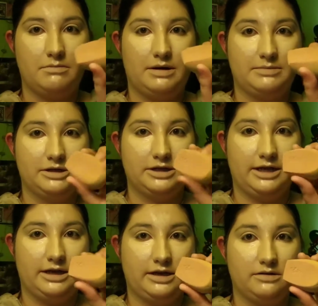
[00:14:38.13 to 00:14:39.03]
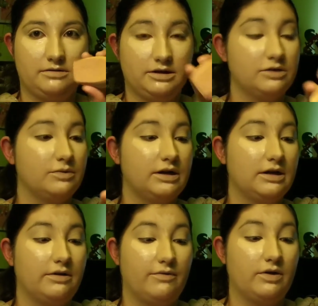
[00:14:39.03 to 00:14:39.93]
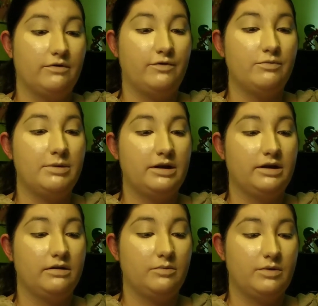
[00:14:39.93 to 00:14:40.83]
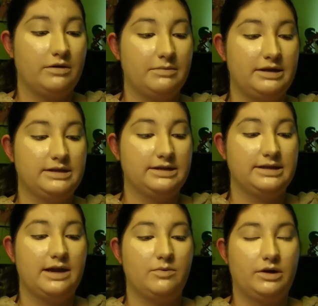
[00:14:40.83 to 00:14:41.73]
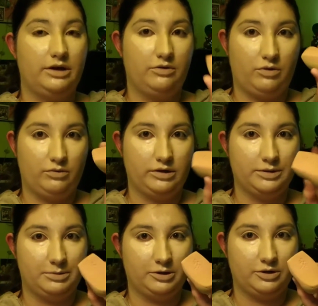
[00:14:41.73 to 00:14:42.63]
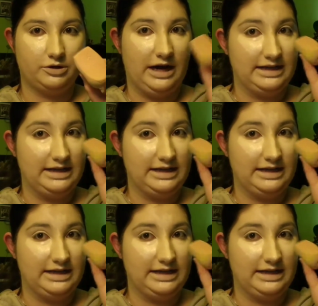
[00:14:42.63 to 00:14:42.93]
But I'm just taking it. This one, if you've been with me since day one, you know this sponge.